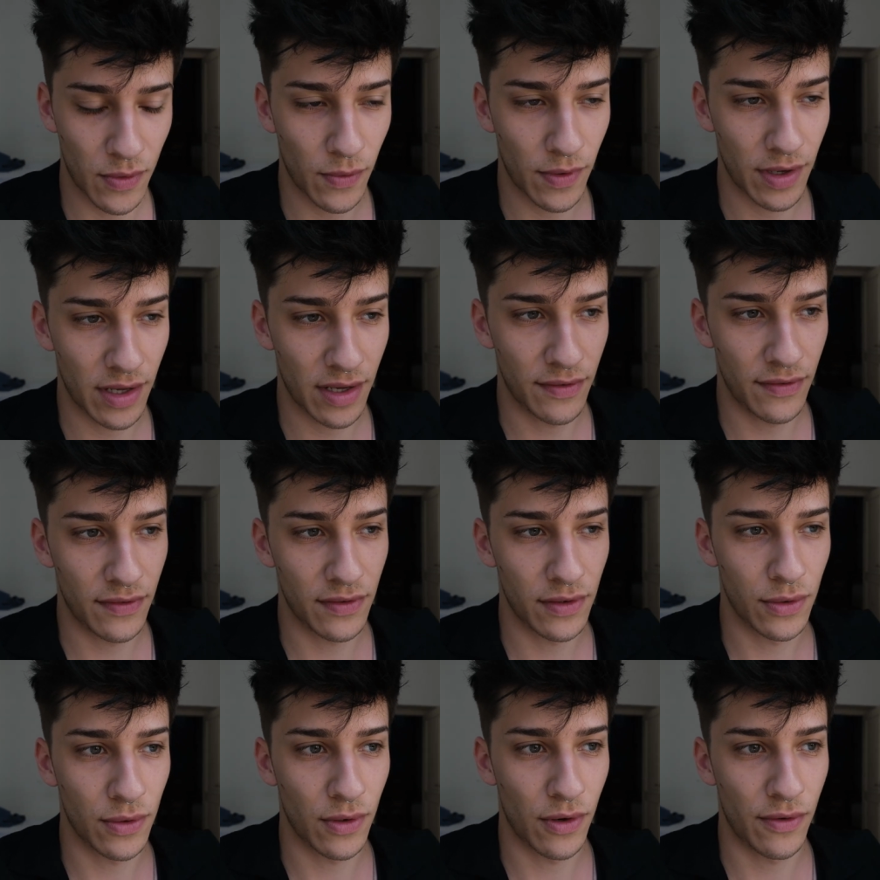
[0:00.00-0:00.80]
We
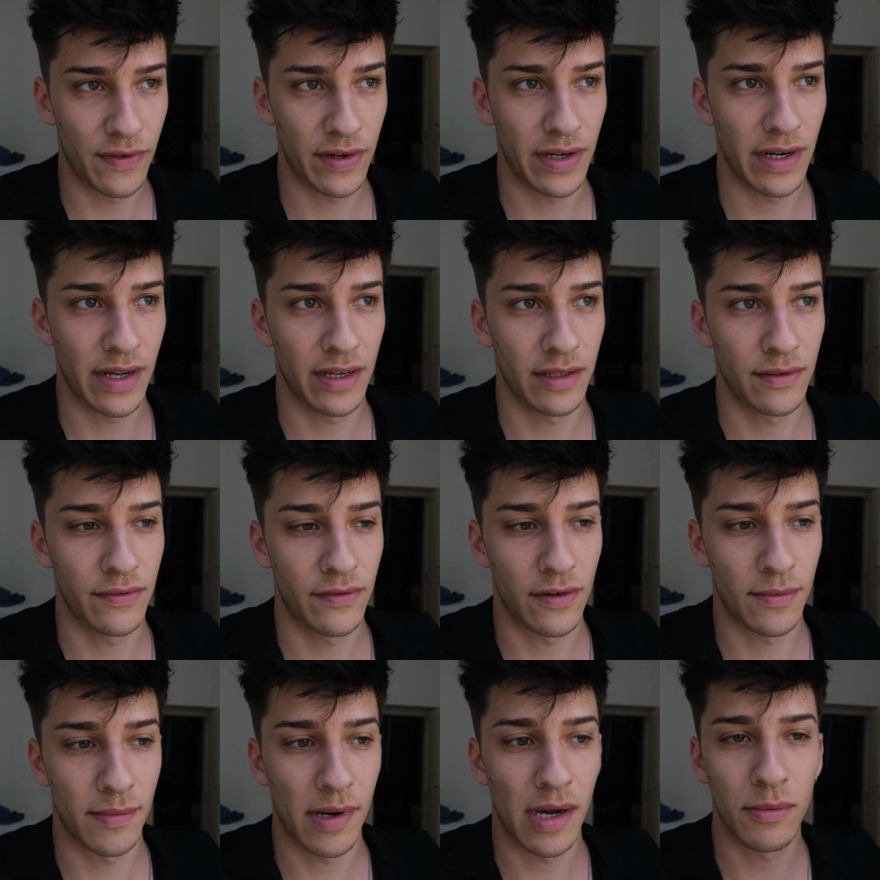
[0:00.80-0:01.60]
flew overnight
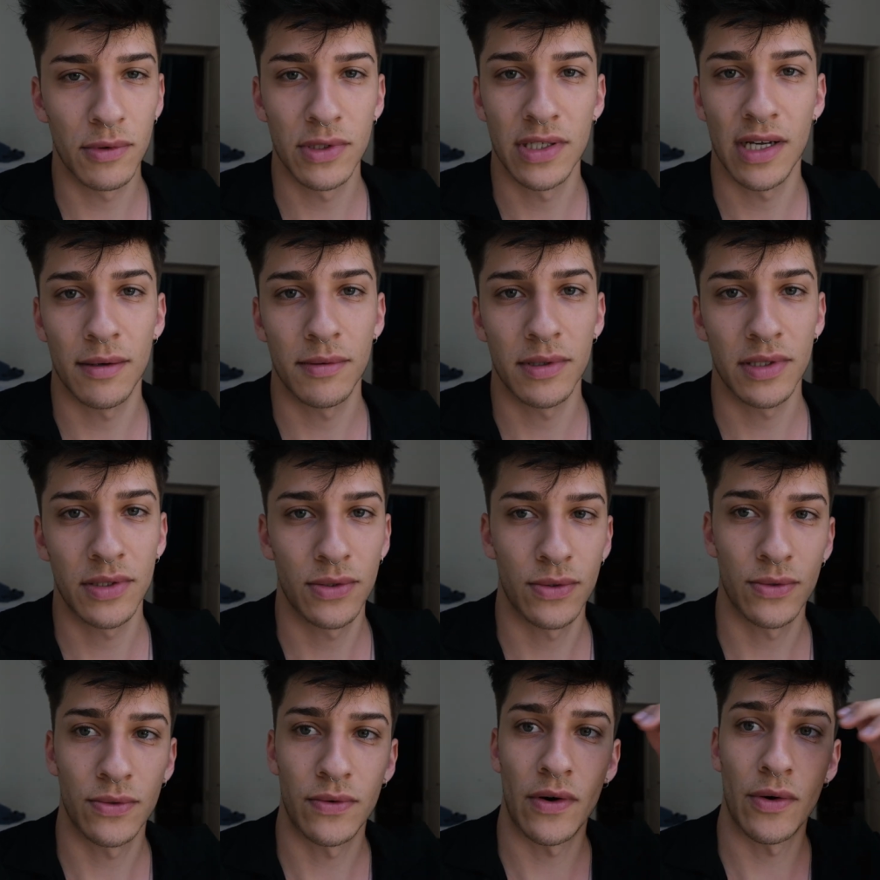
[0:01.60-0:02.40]
from Abu Dhabi
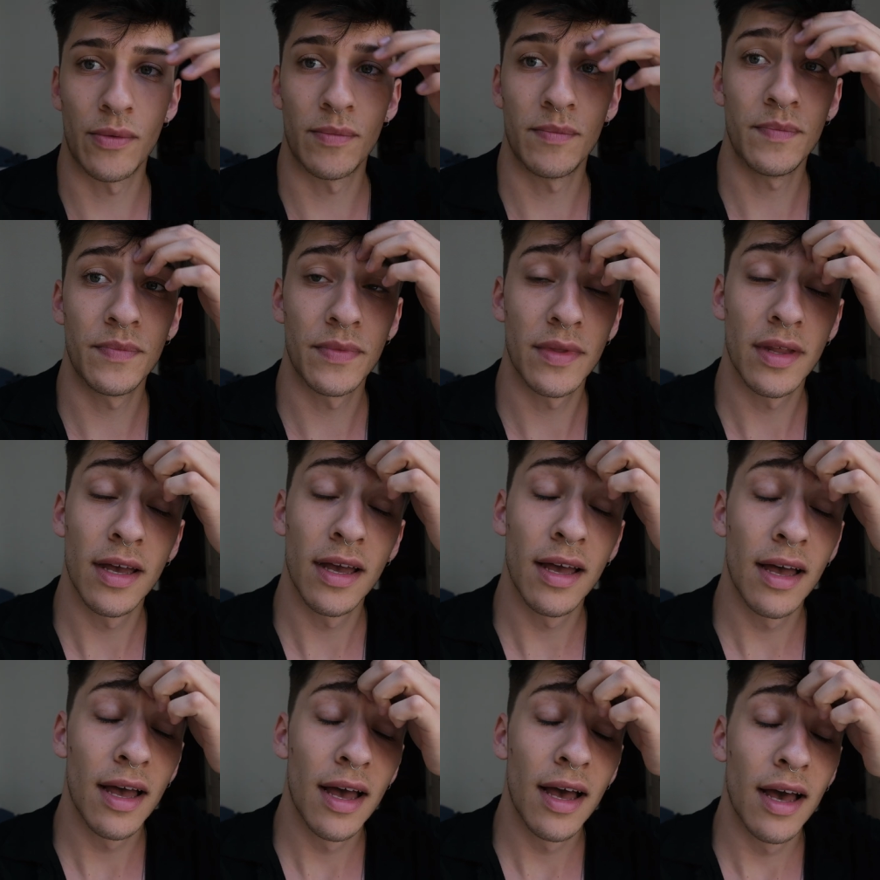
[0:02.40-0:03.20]
to Rome
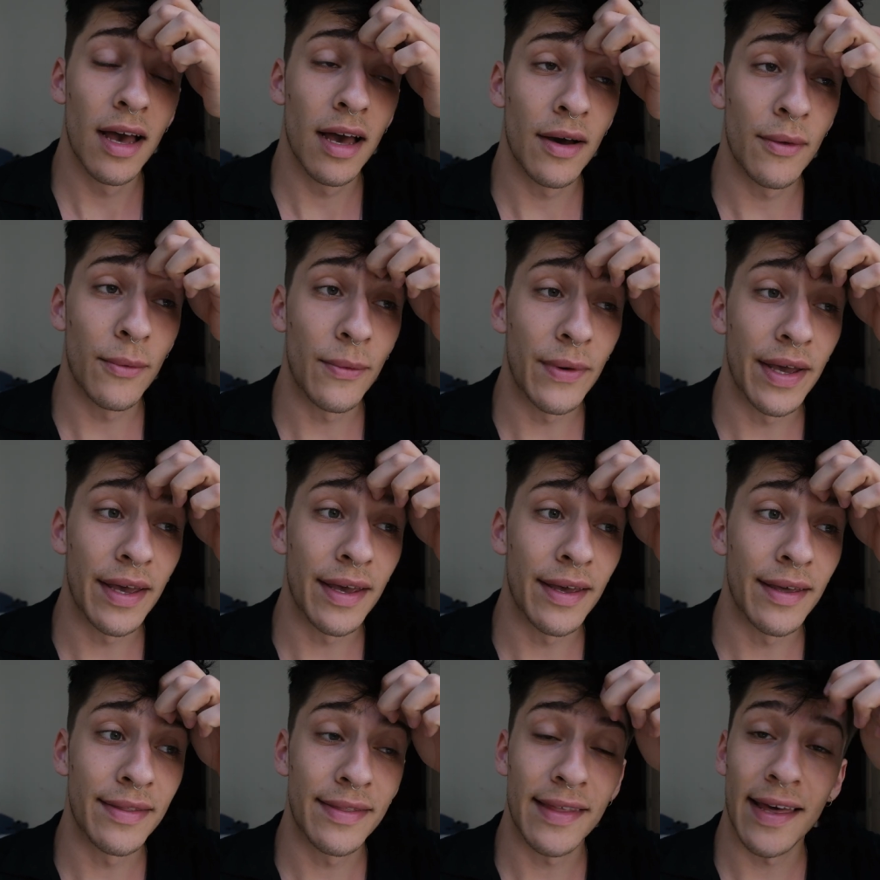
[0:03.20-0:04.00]

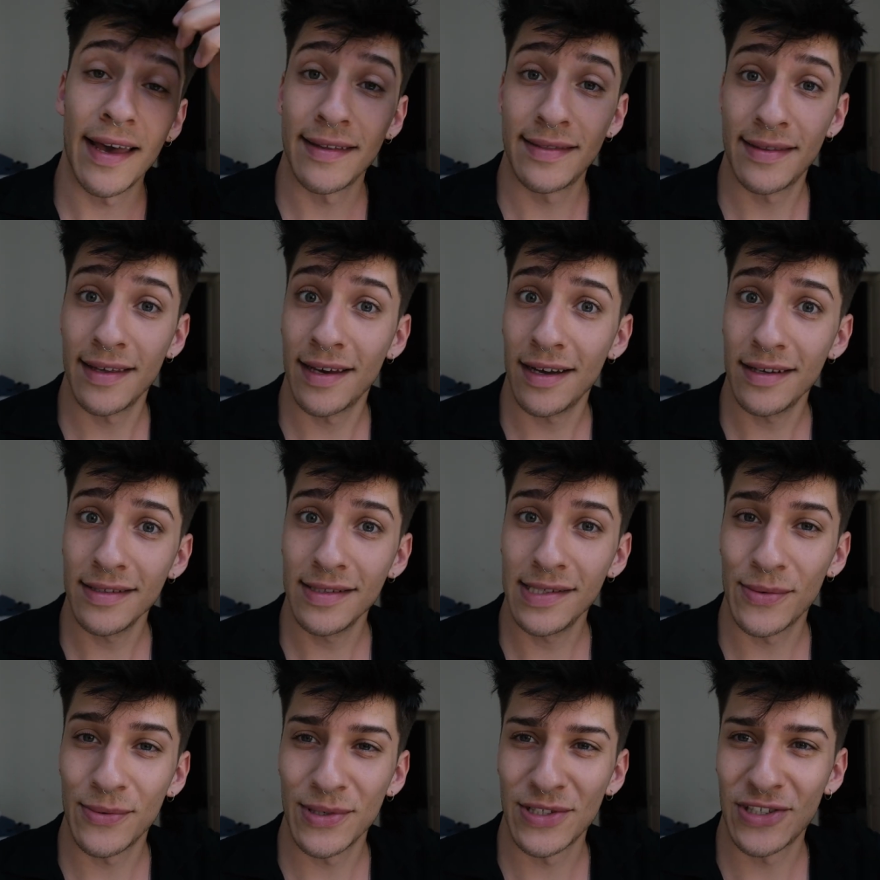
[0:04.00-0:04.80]
with
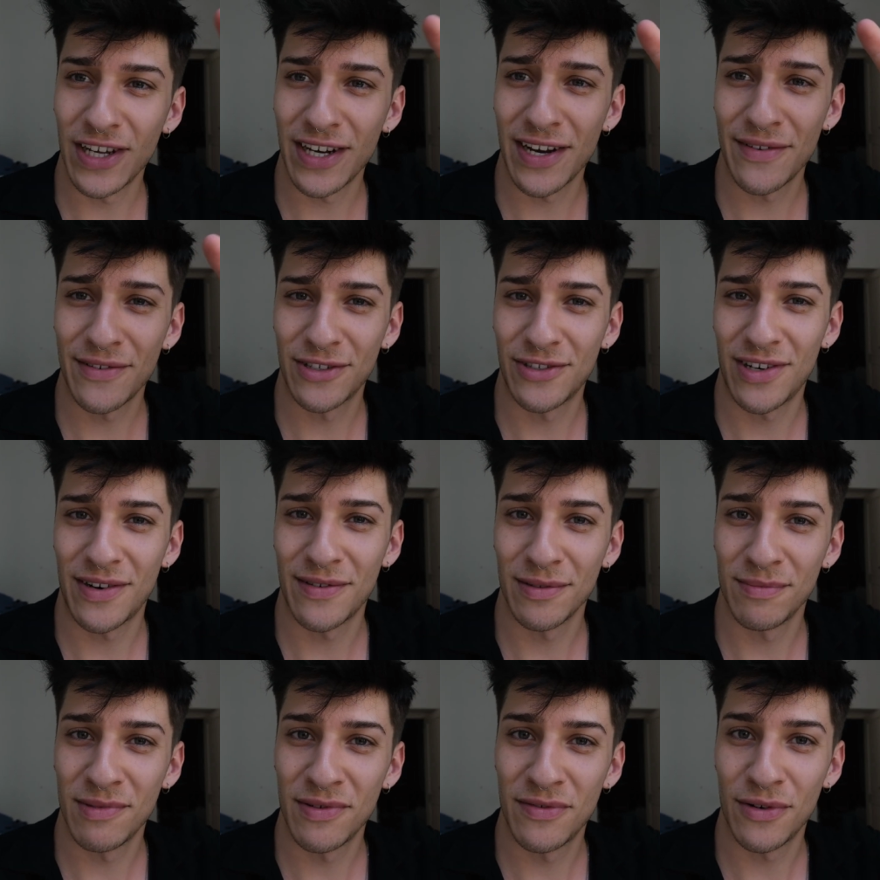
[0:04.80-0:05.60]
Etihad, which I never
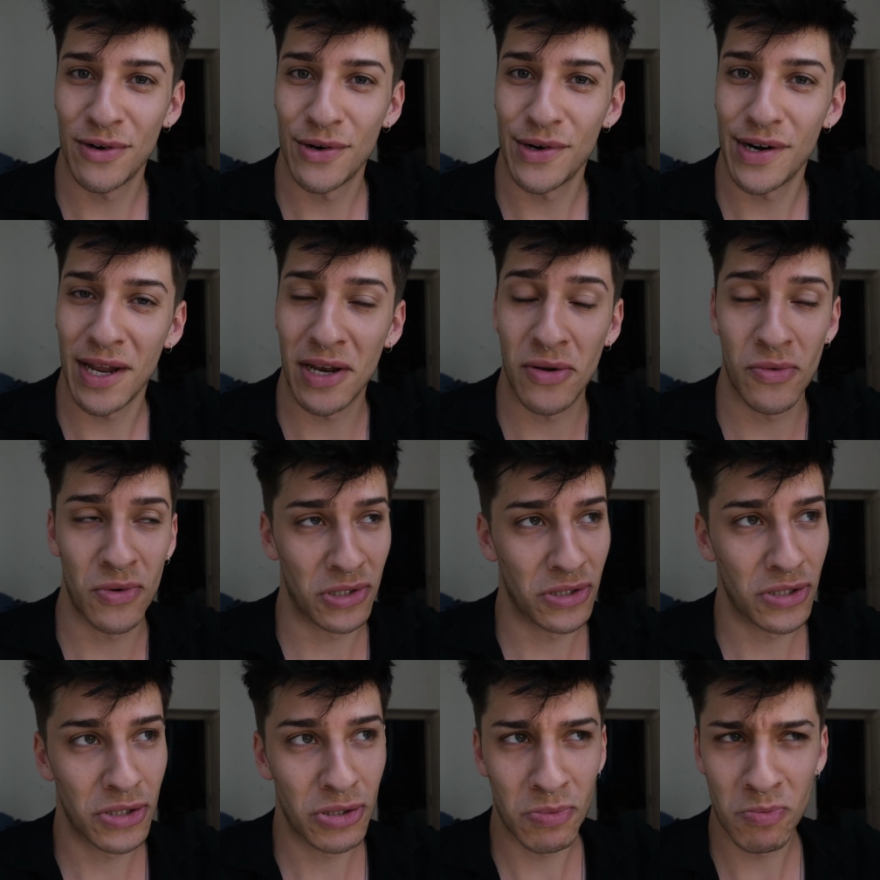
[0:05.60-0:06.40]
traveled before, and it
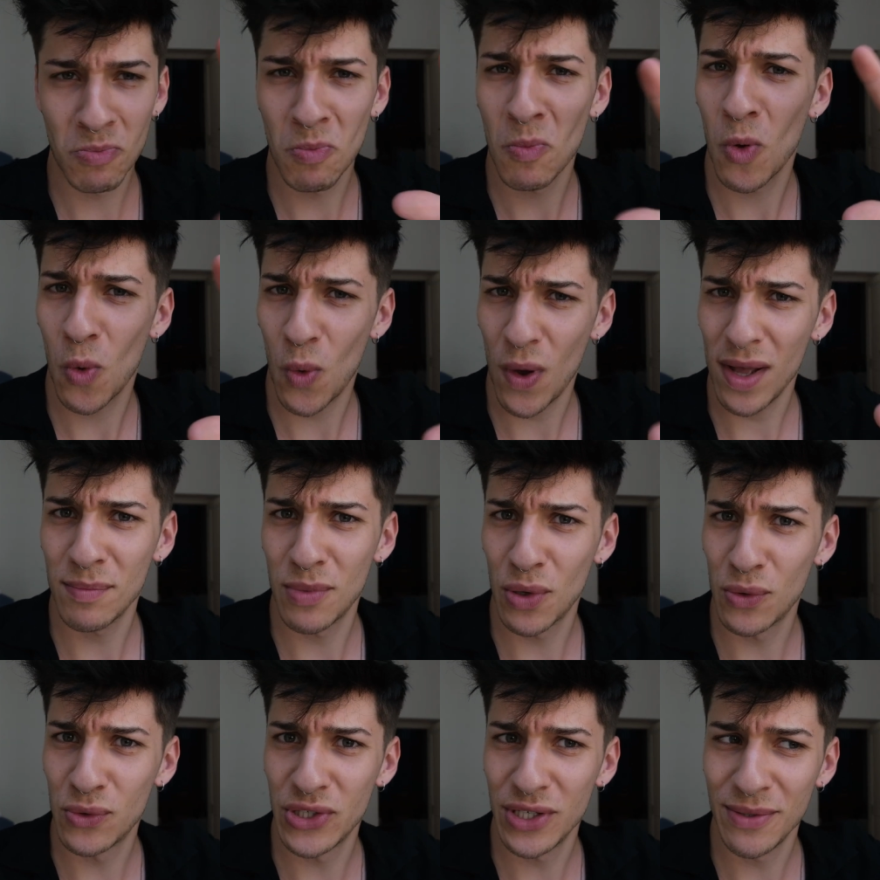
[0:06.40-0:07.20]
was quite
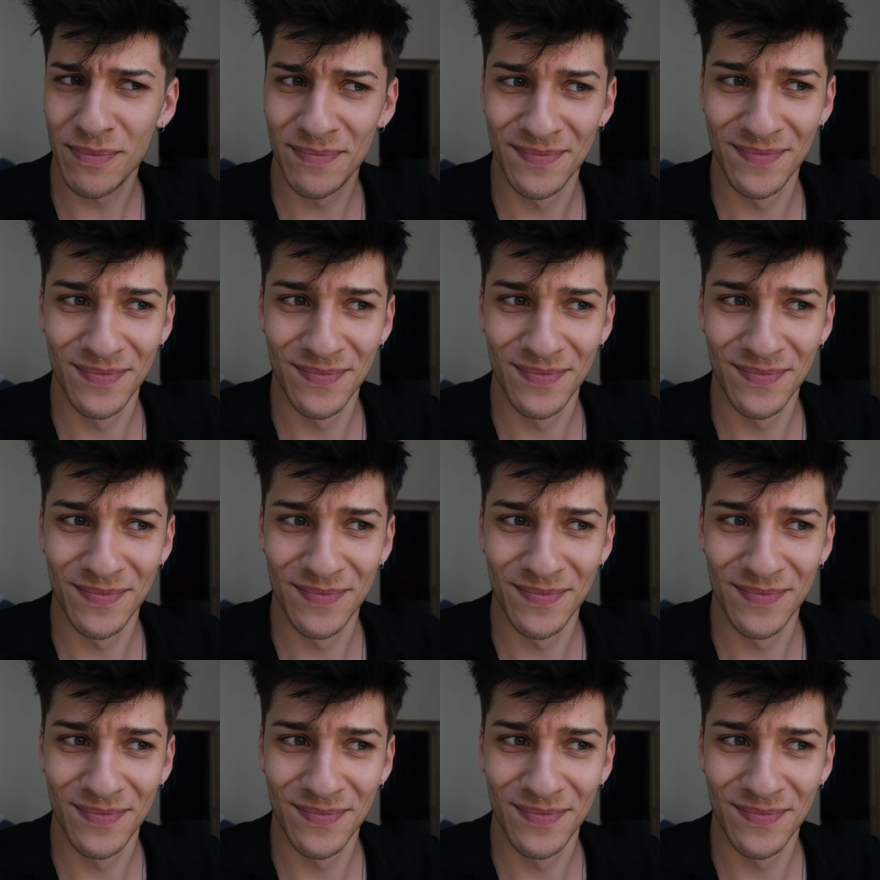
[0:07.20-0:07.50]
bougie.